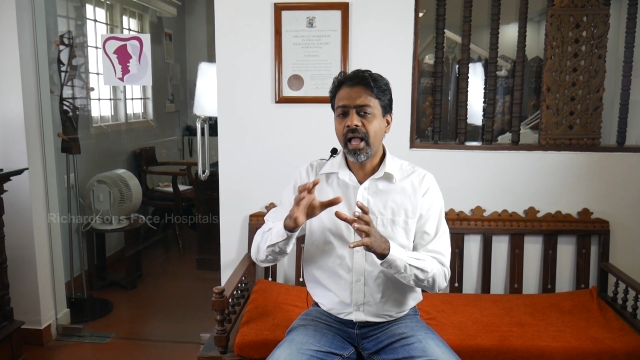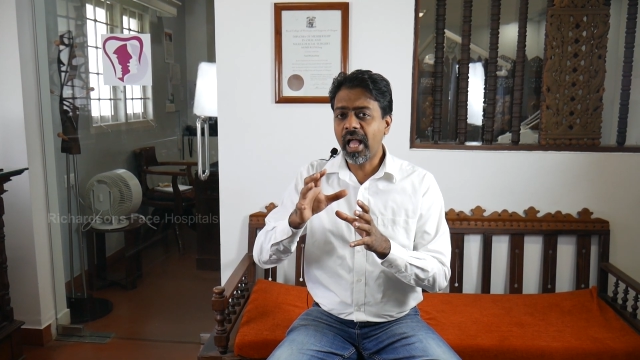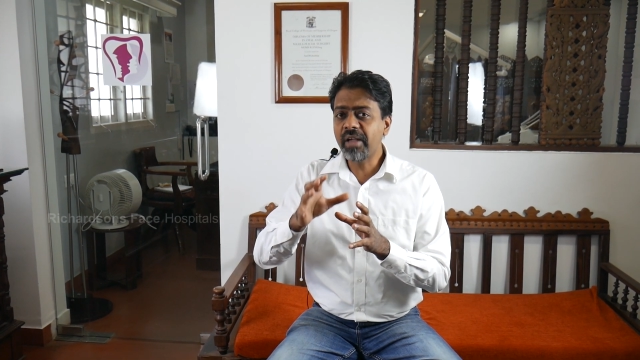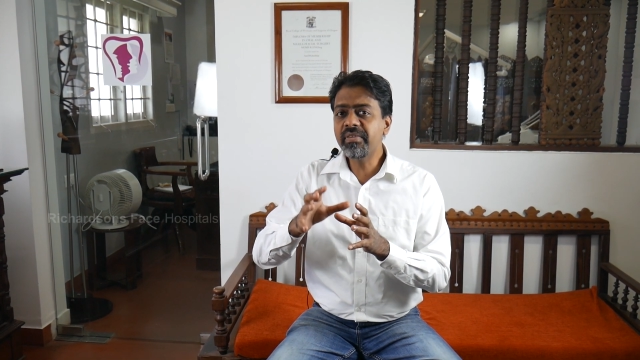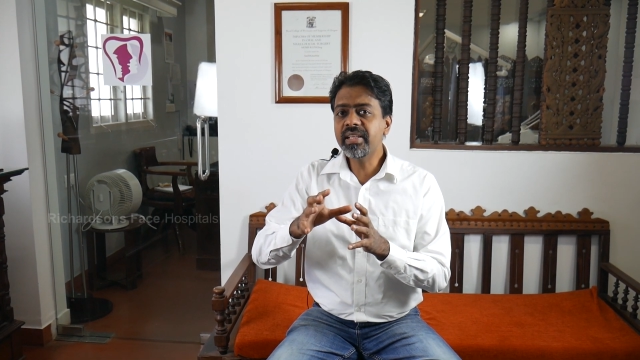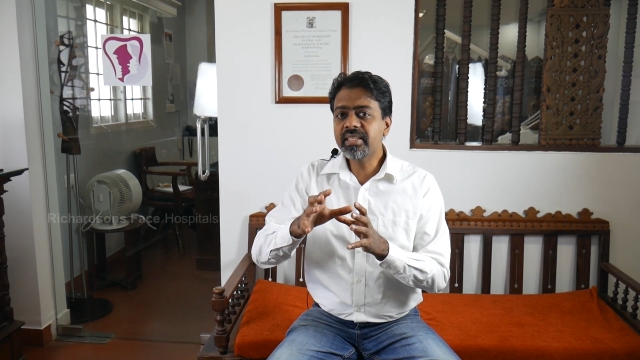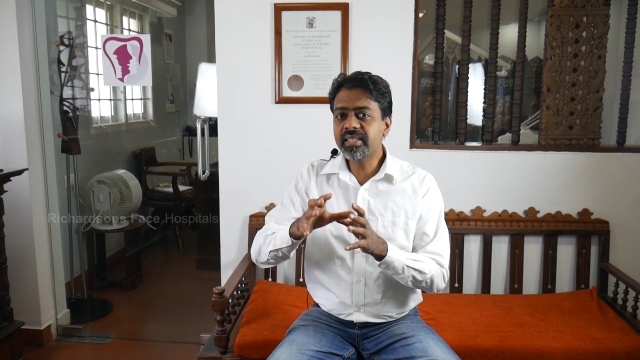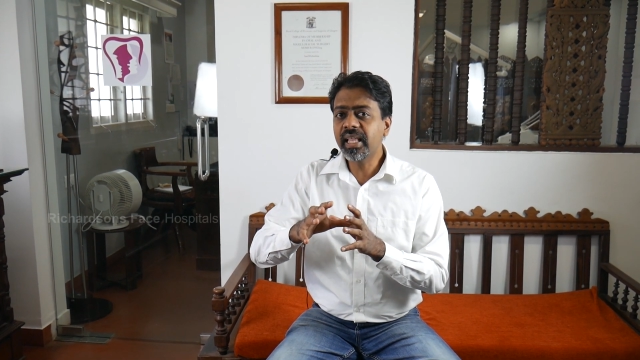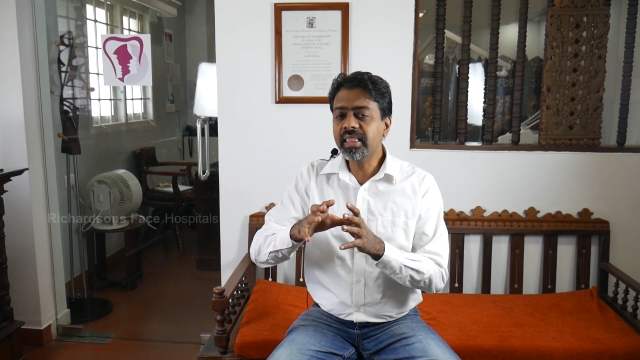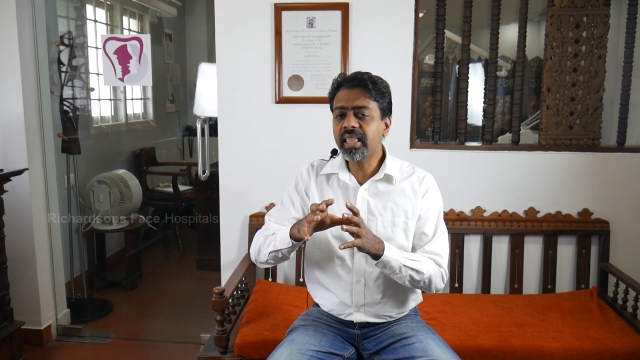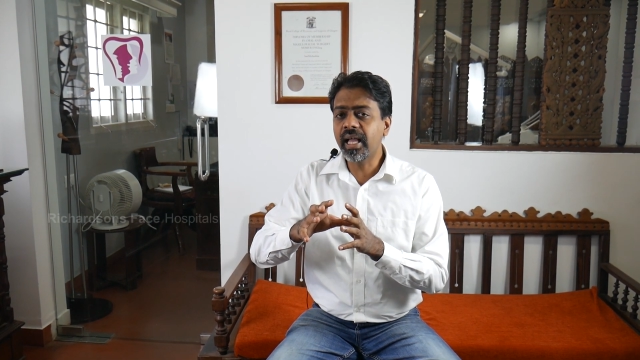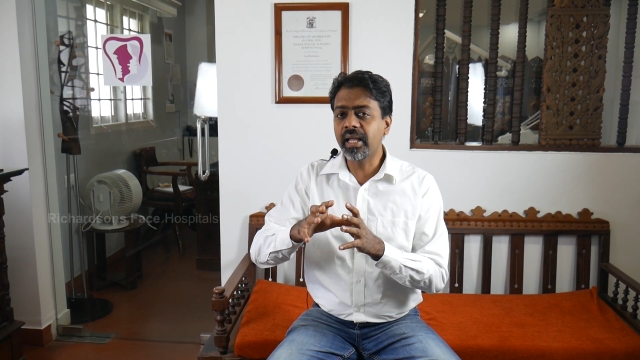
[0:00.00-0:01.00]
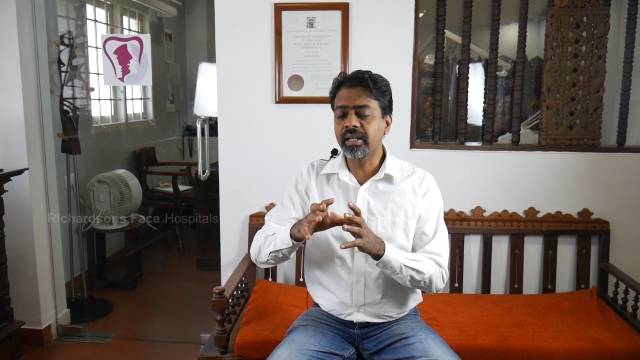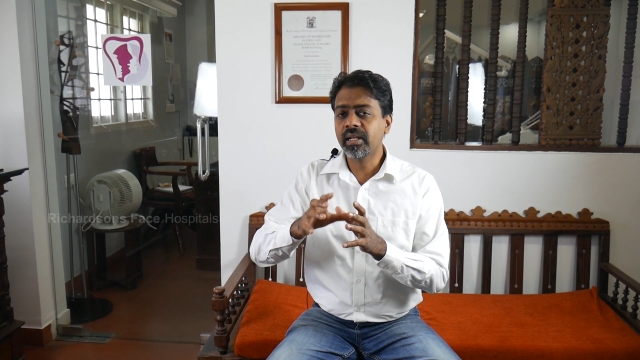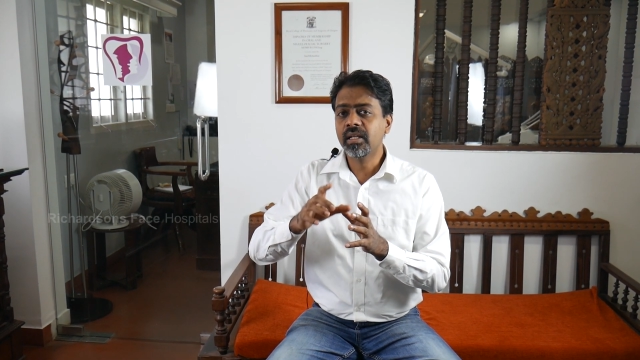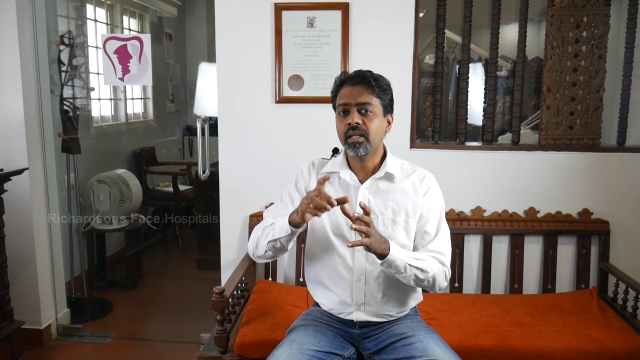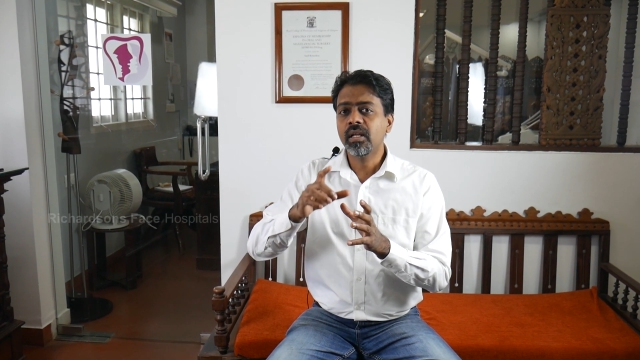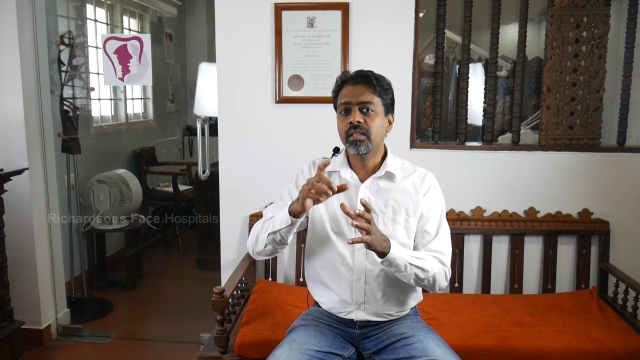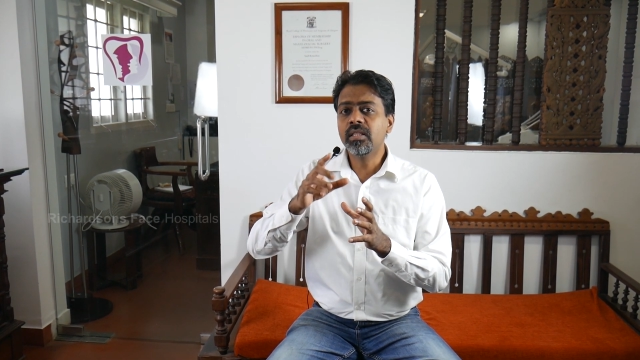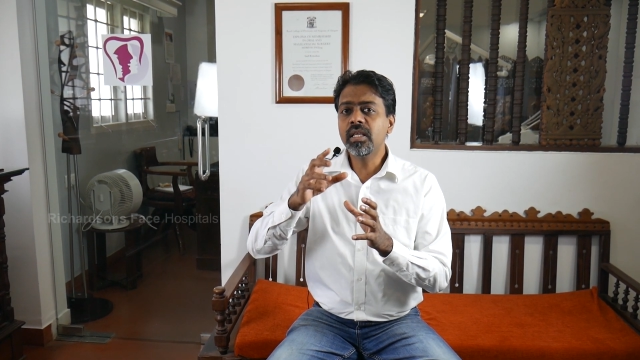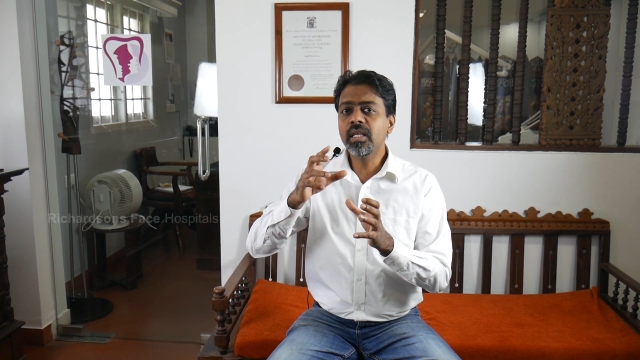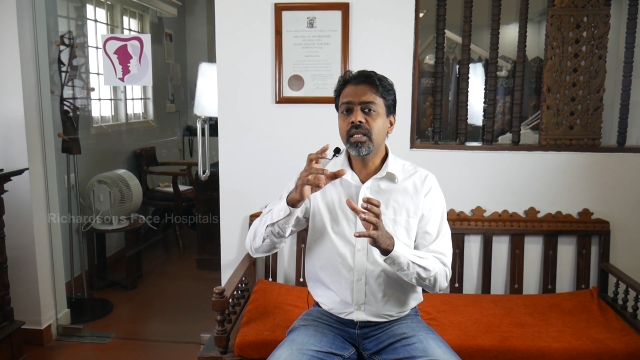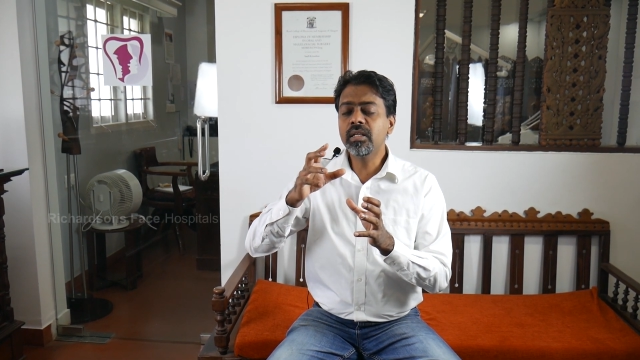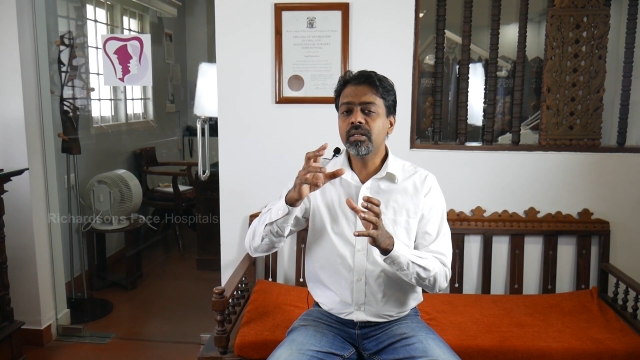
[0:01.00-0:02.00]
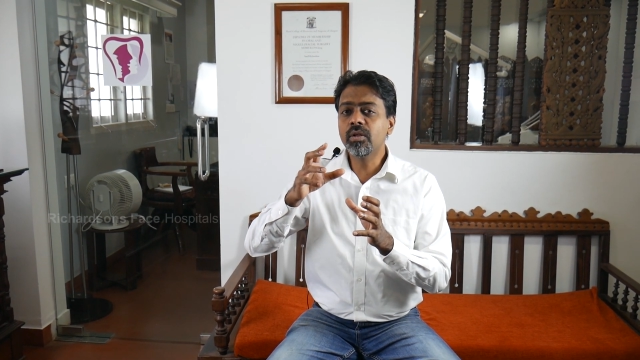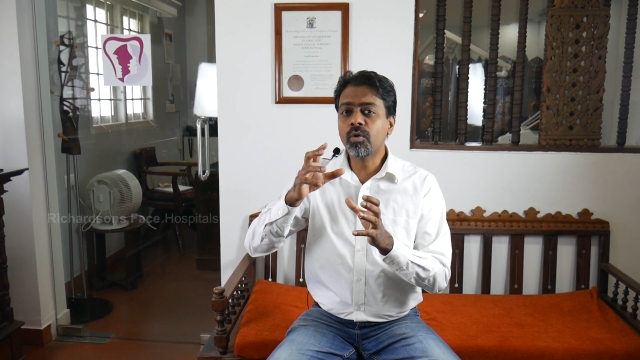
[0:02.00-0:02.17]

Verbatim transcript: Having said that, the